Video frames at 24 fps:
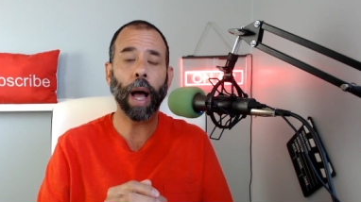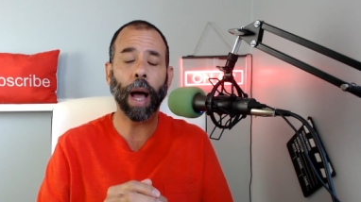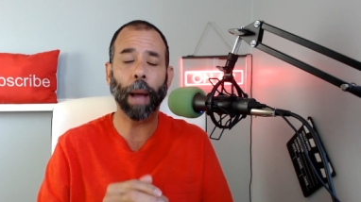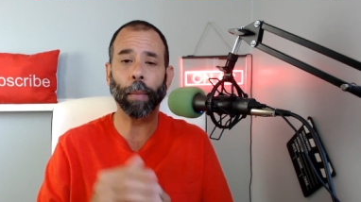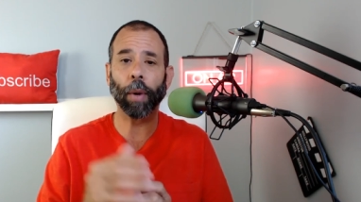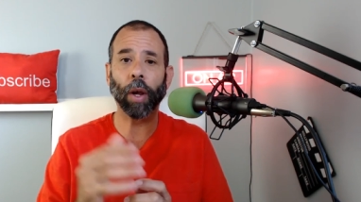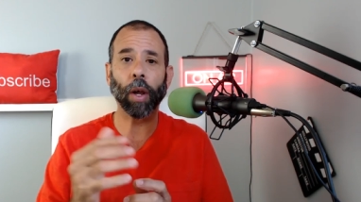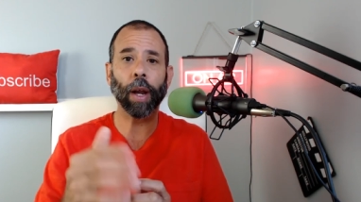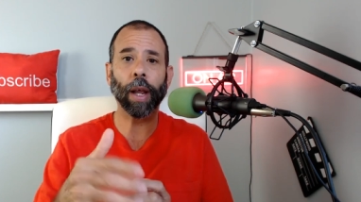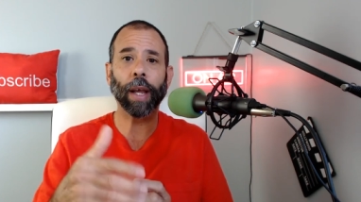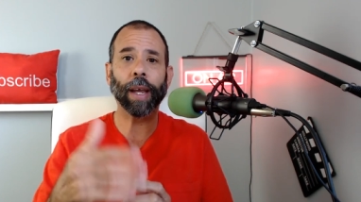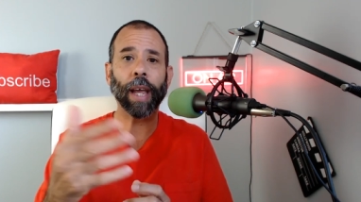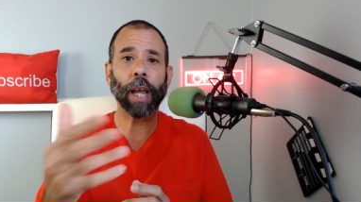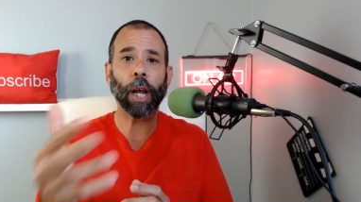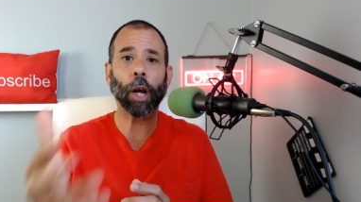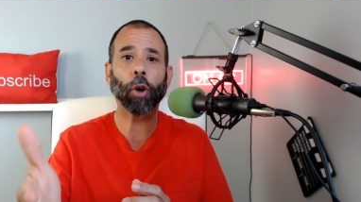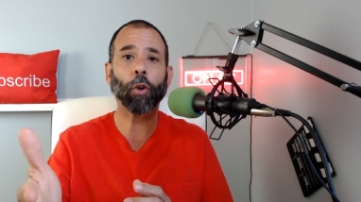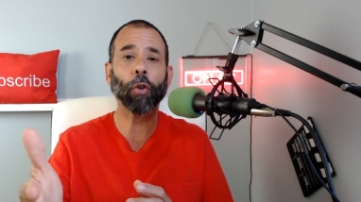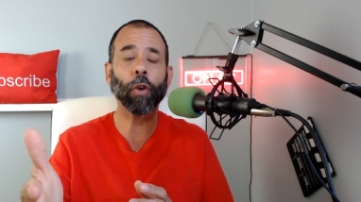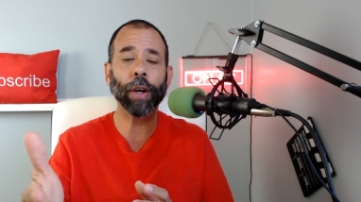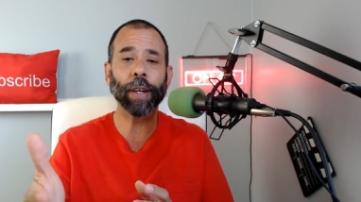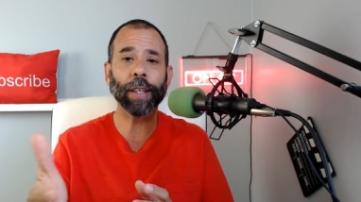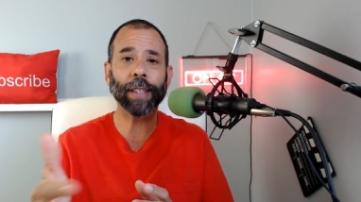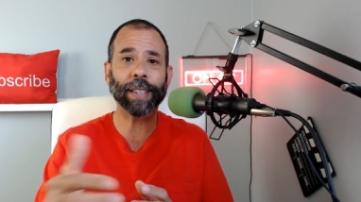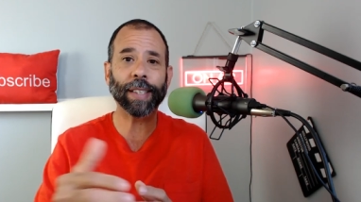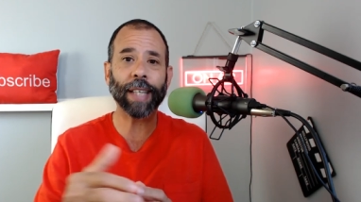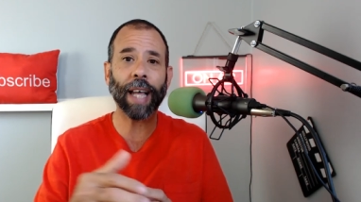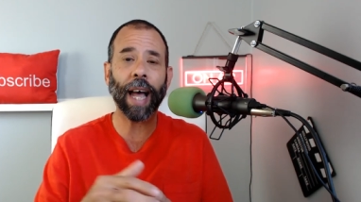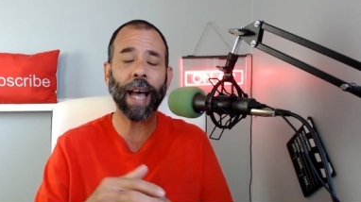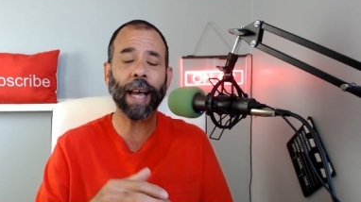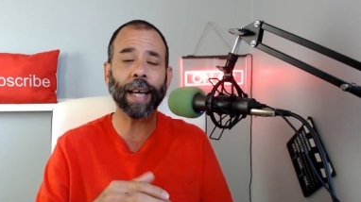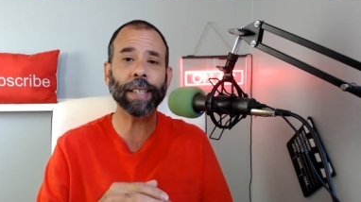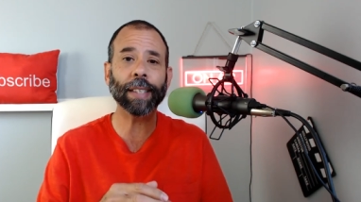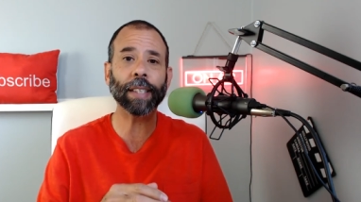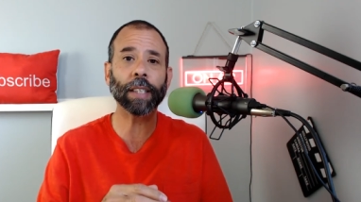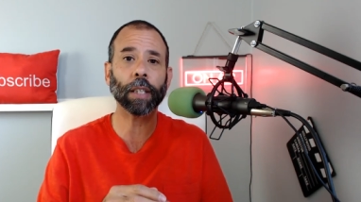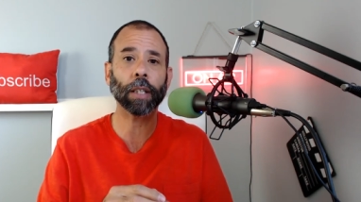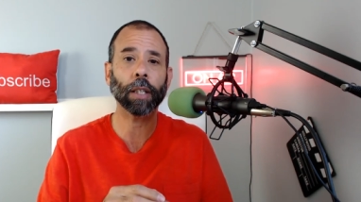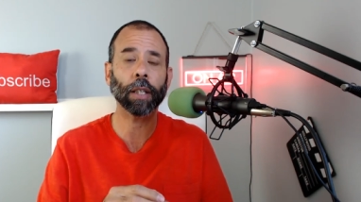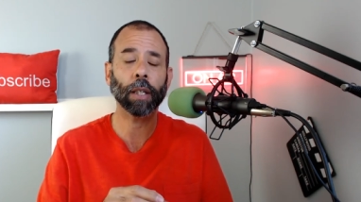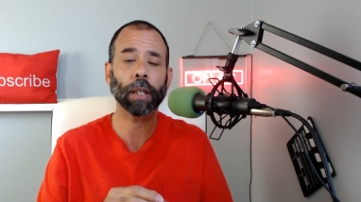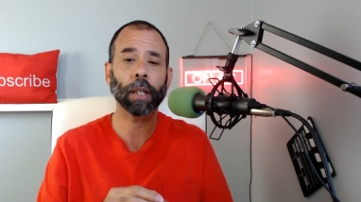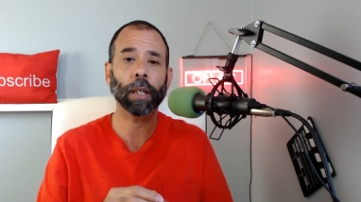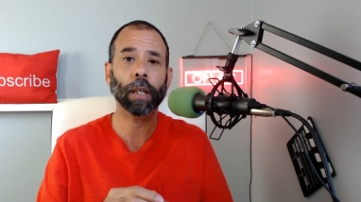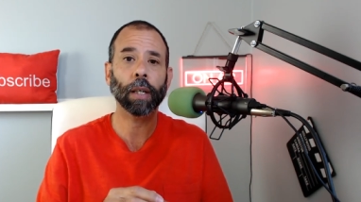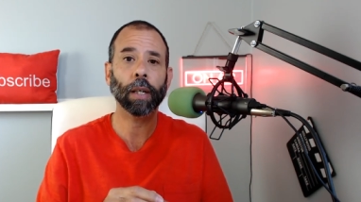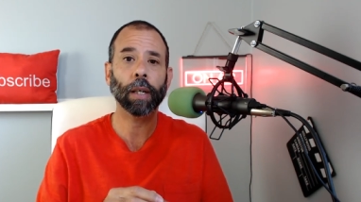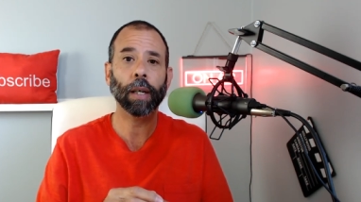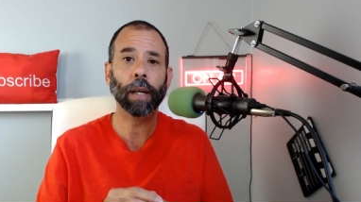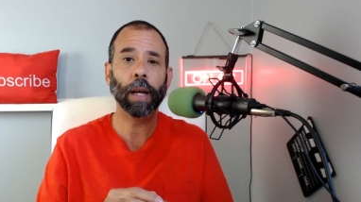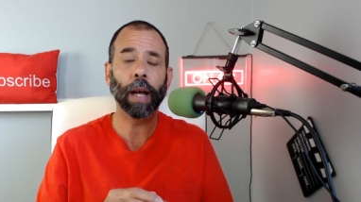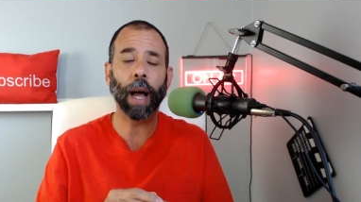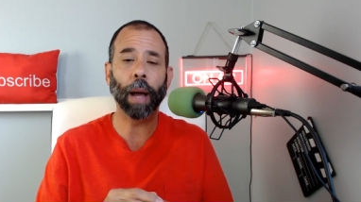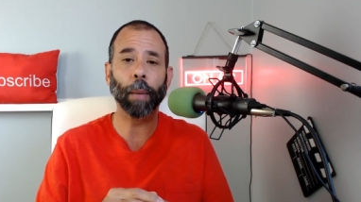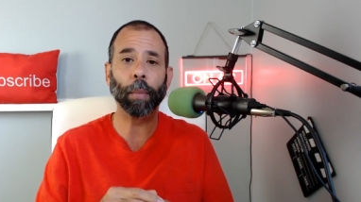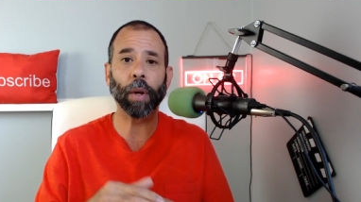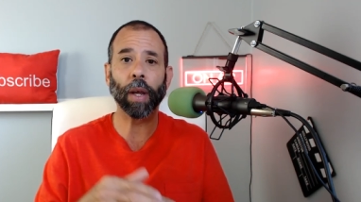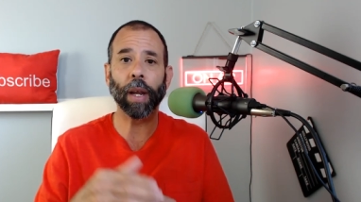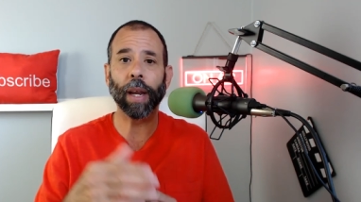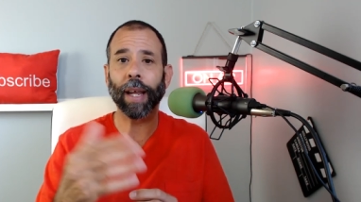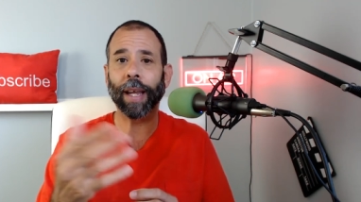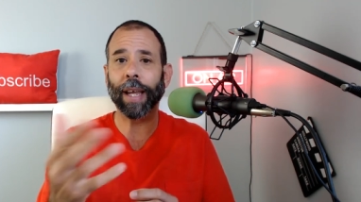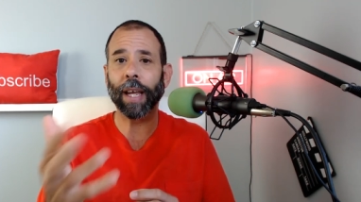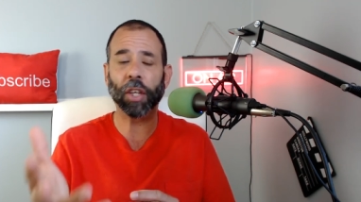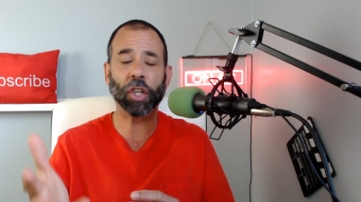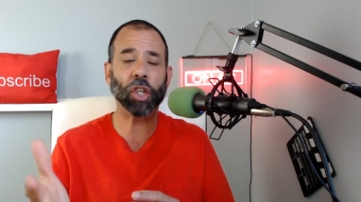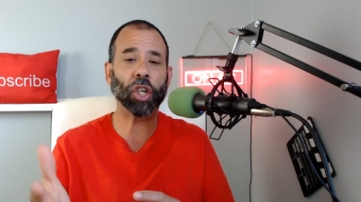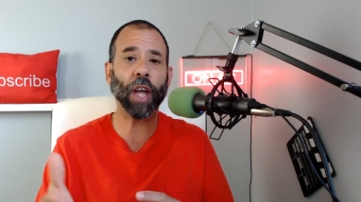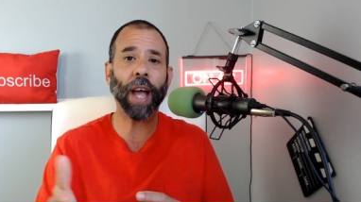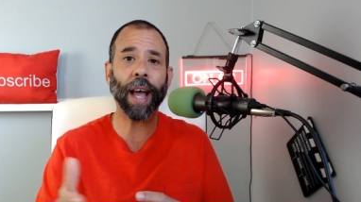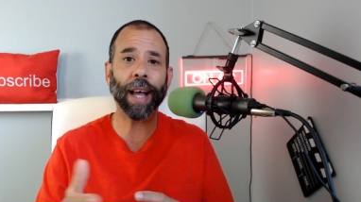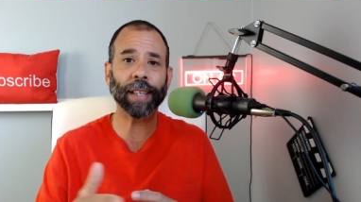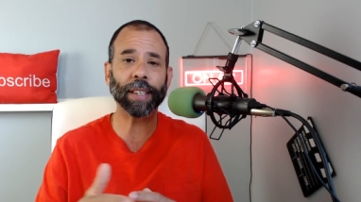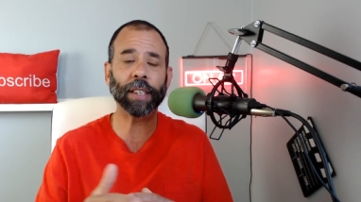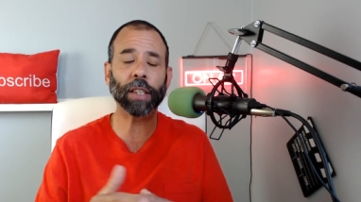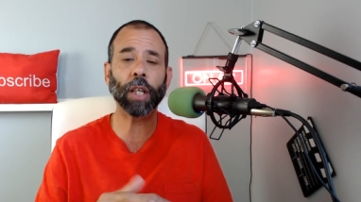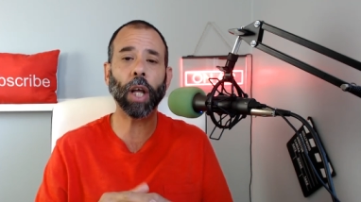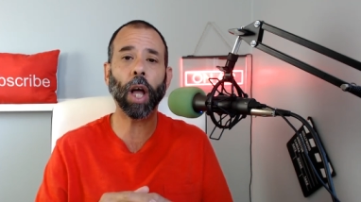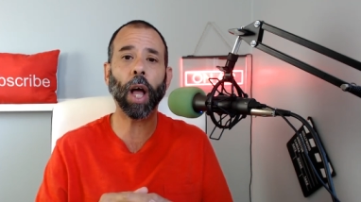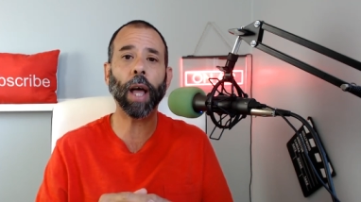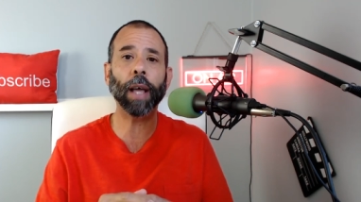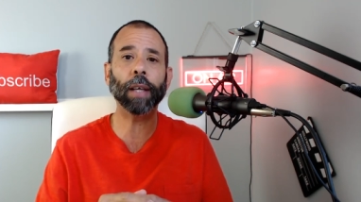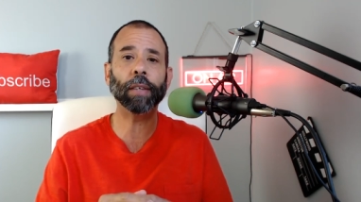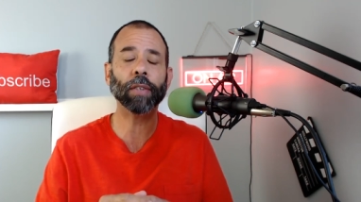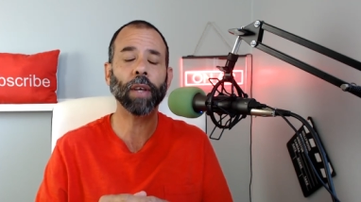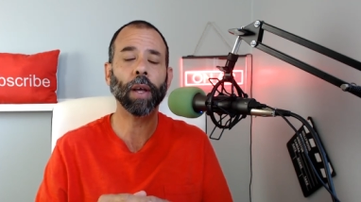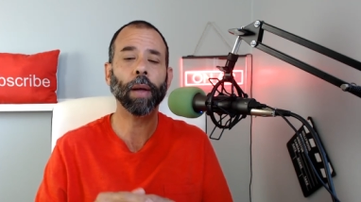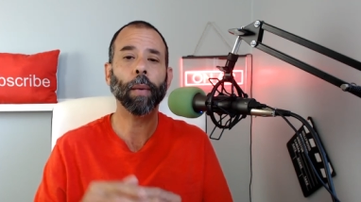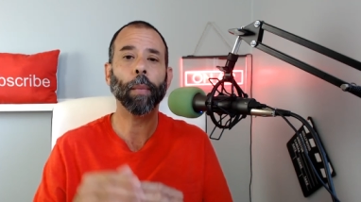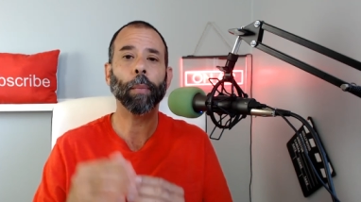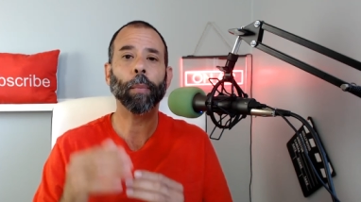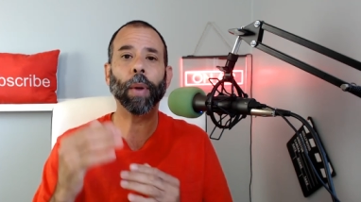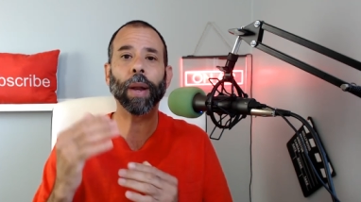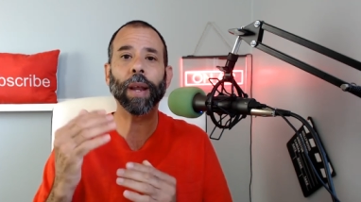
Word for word: I'm going to get criticized I'm going to get chastised.